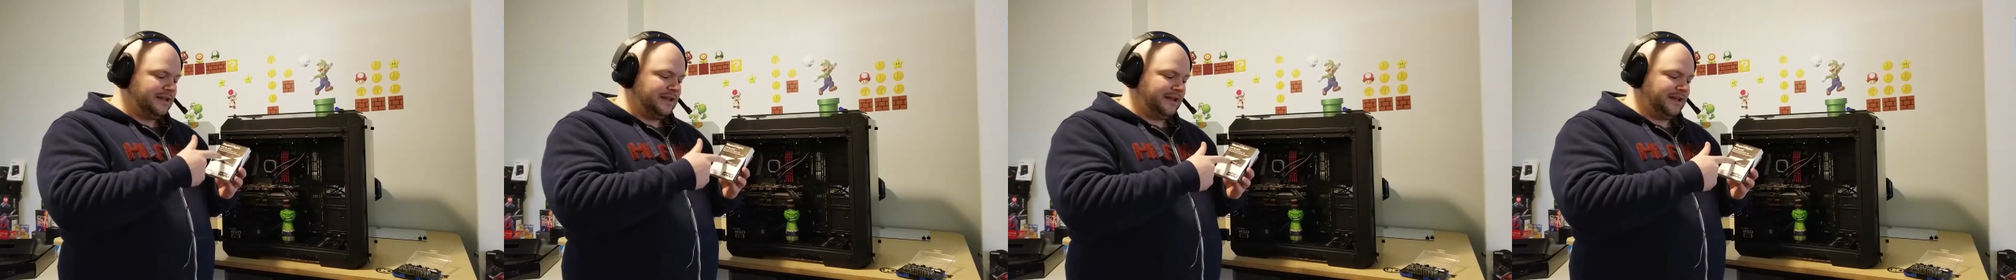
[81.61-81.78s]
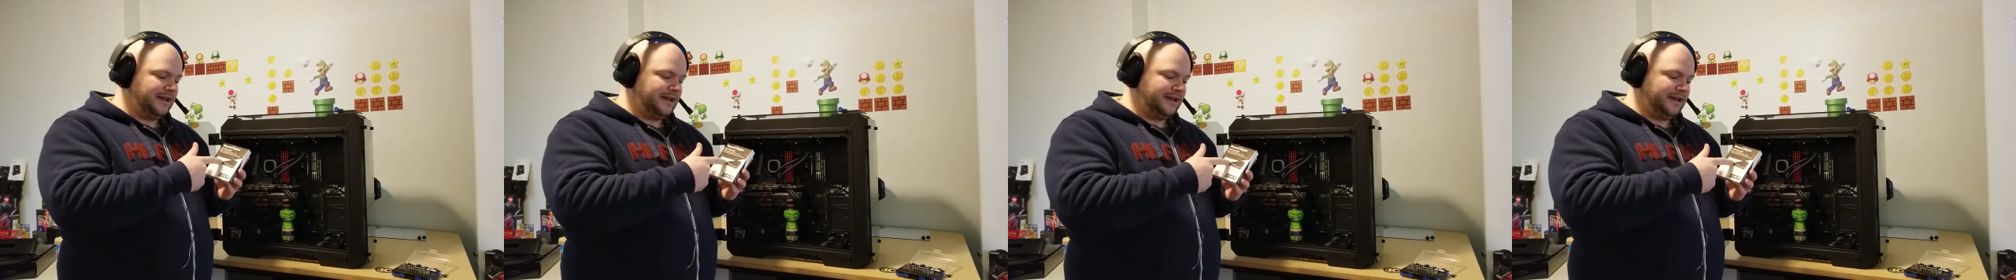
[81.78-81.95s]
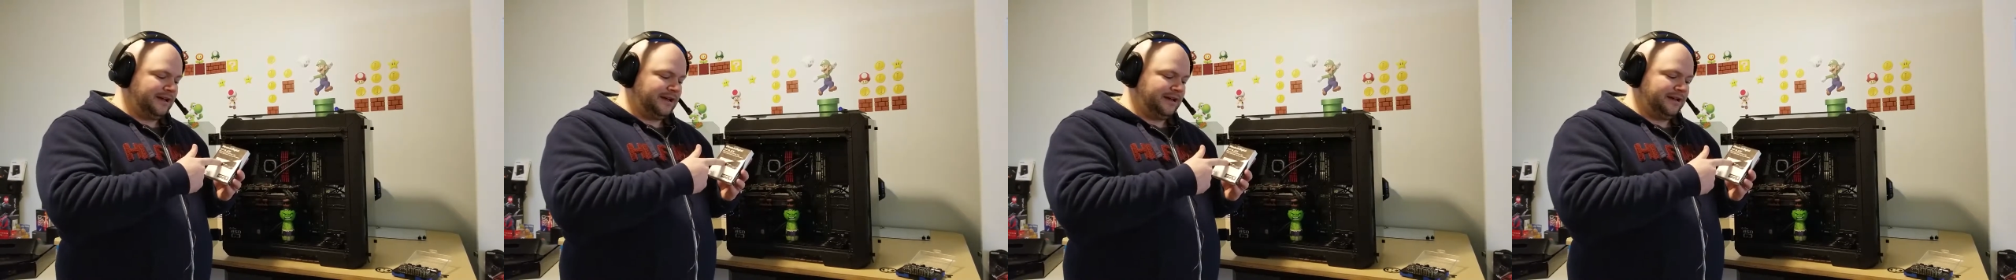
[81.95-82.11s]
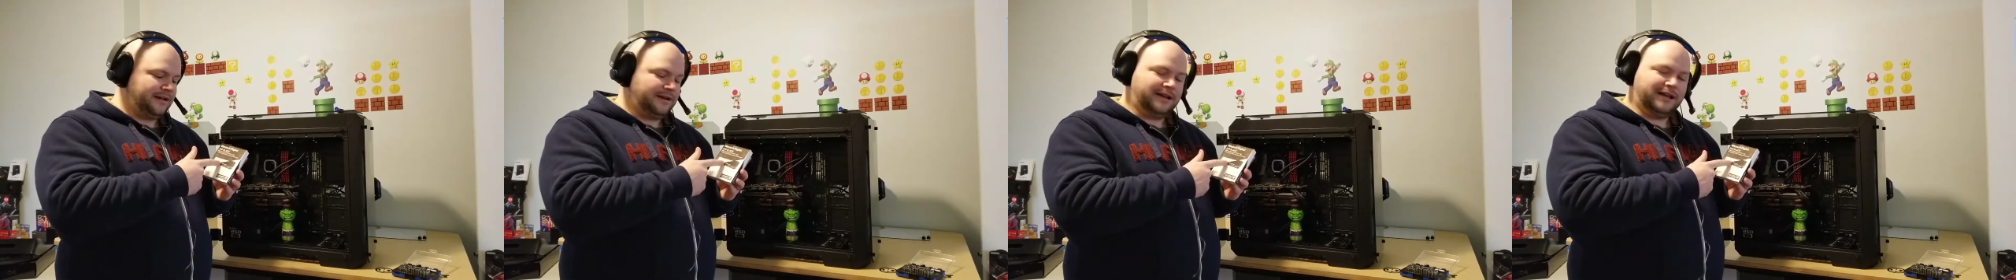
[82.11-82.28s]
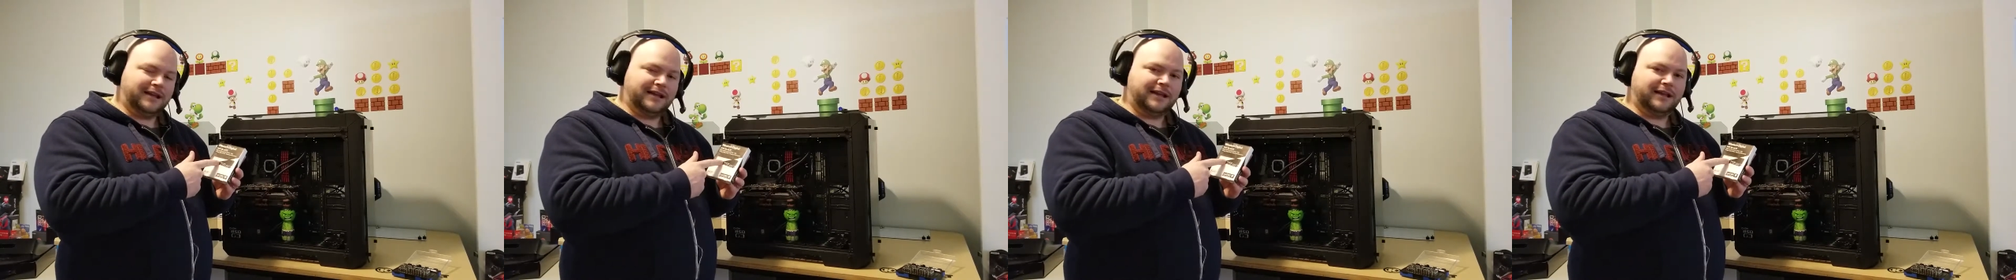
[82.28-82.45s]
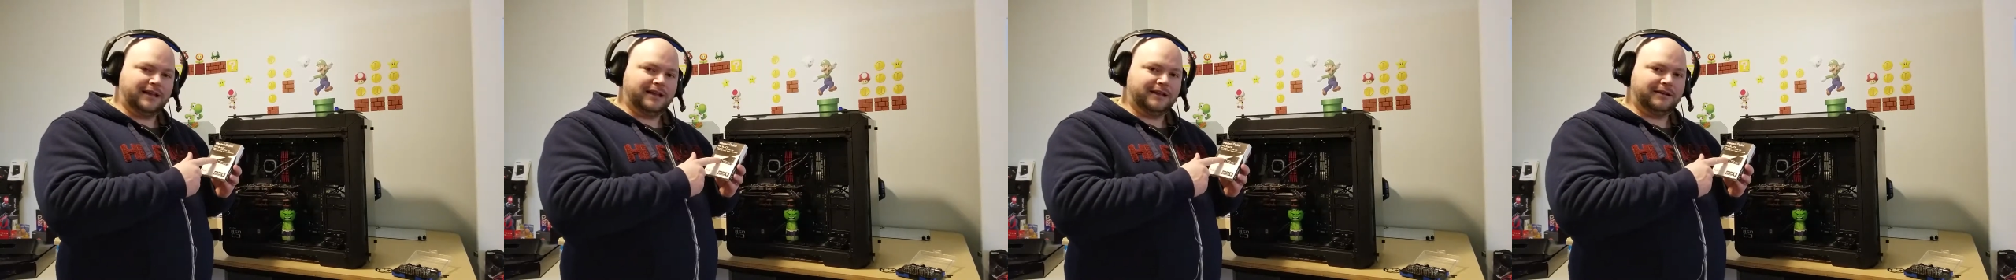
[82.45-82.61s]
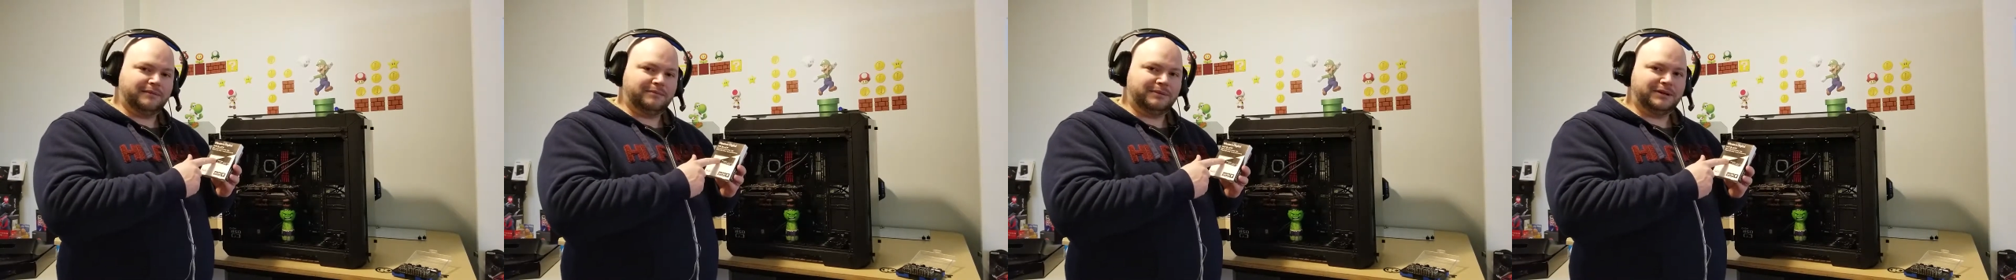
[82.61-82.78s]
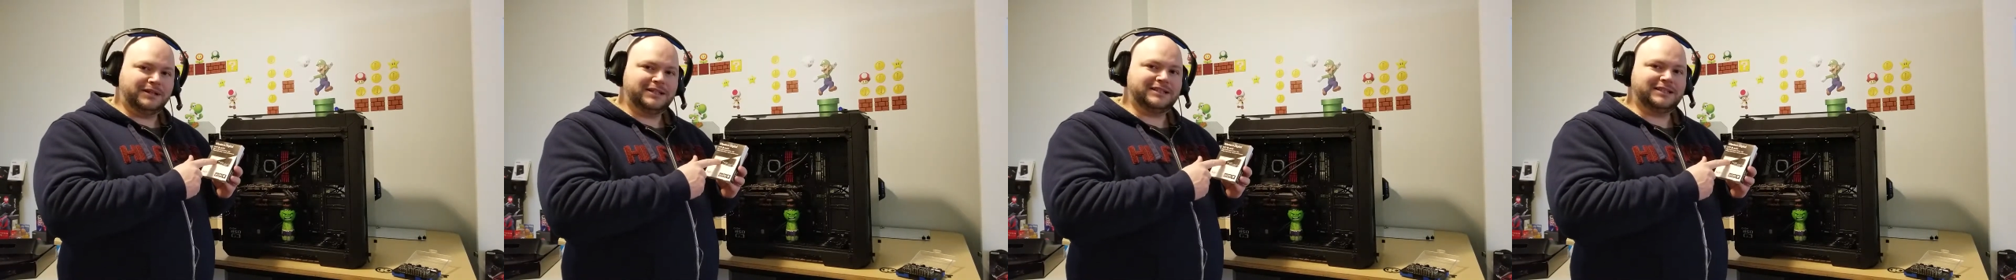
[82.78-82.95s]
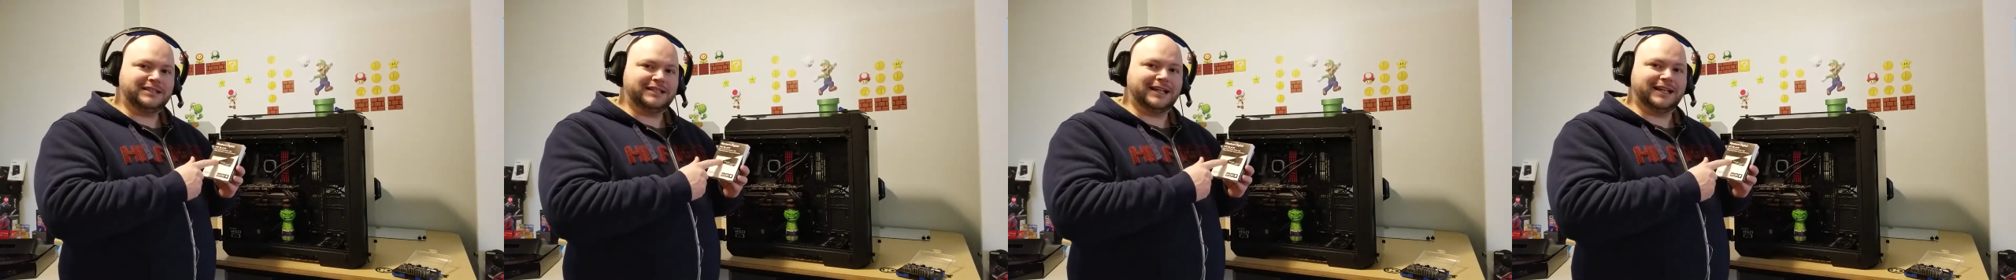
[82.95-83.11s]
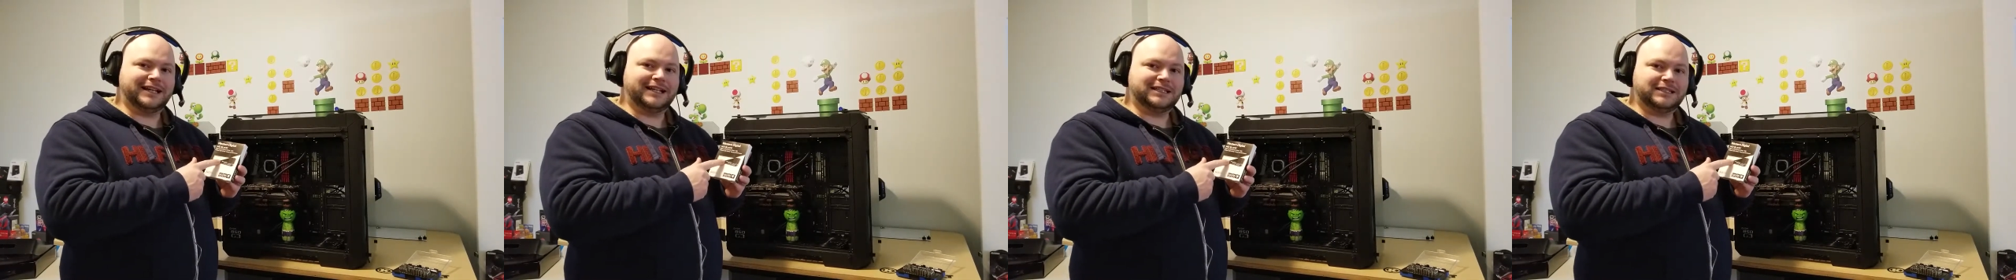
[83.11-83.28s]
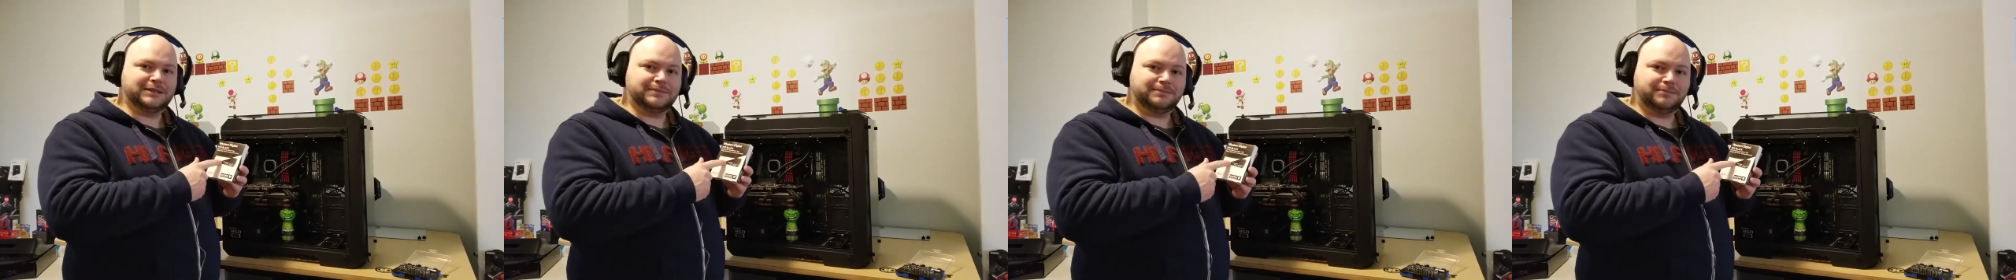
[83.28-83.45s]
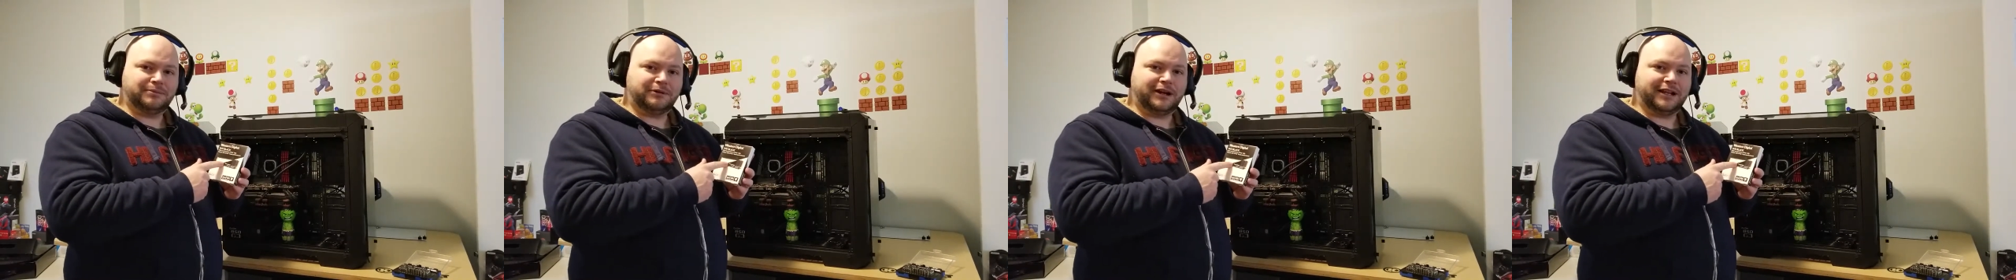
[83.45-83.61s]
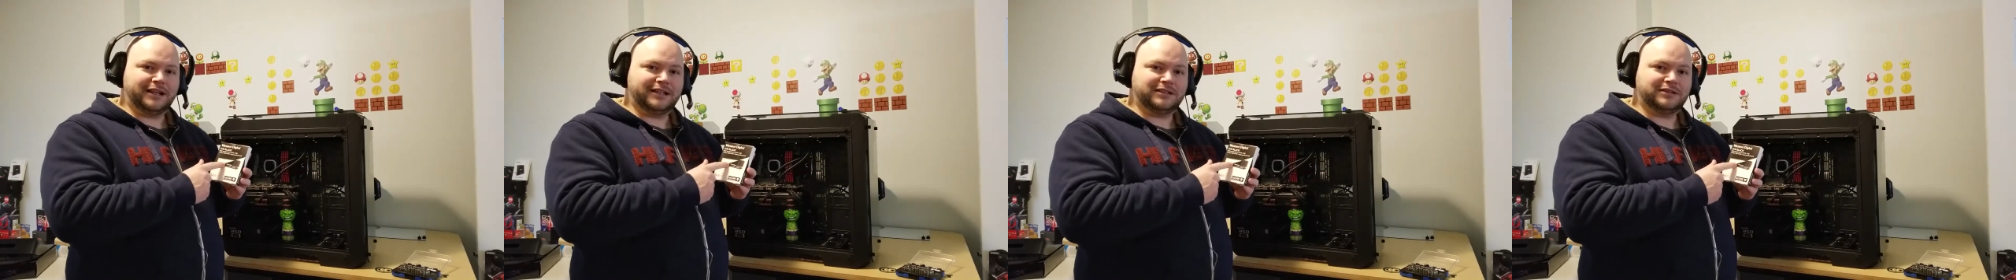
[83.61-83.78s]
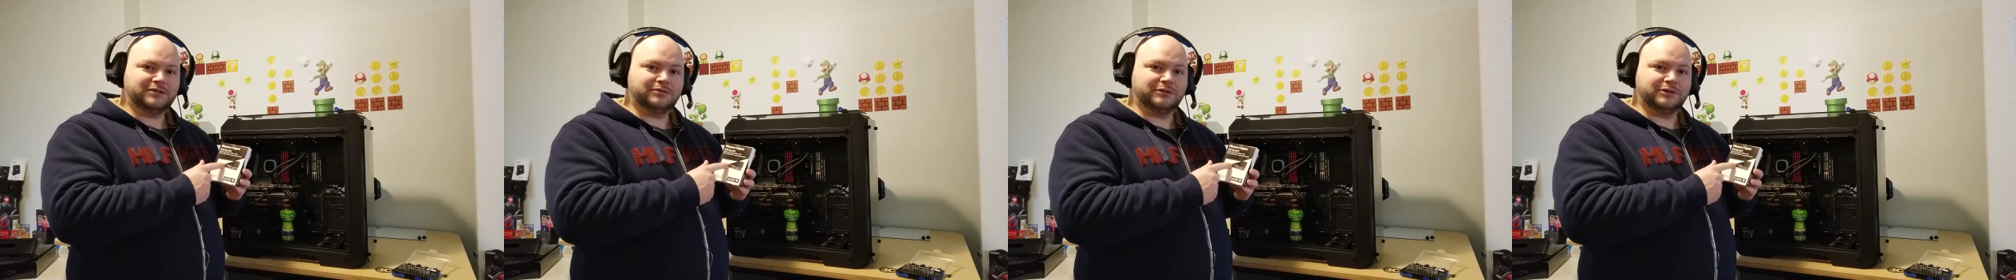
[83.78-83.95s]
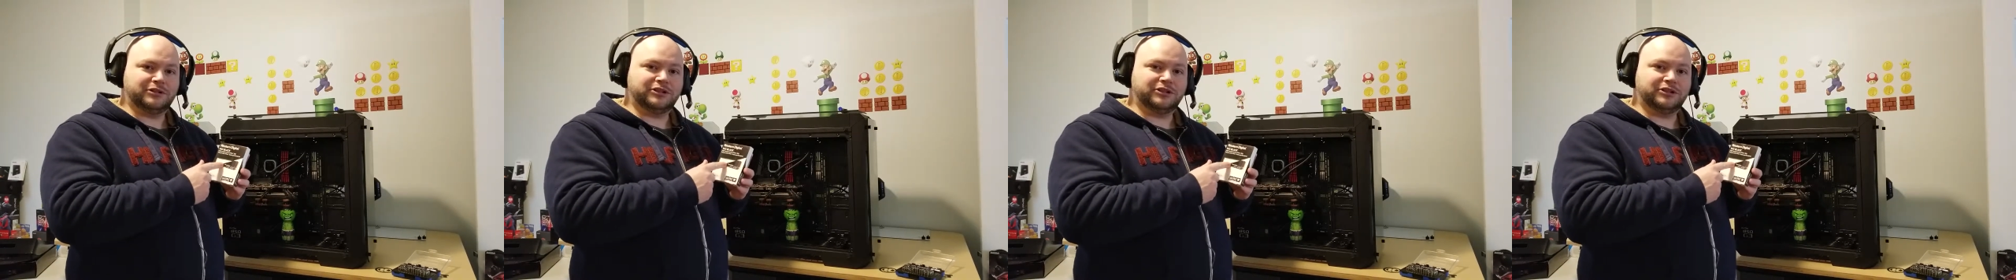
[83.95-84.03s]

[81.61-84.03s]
uh, P C I Express,